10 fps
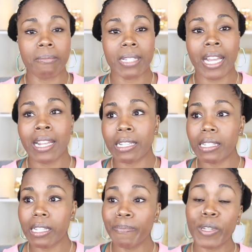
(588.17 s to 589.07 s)
some signs
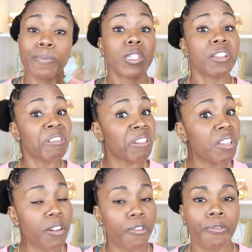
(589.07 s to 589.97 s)
and symptoms to
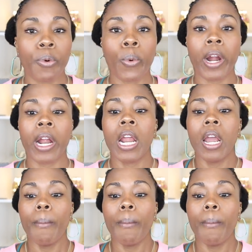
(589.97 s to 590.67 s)
look for,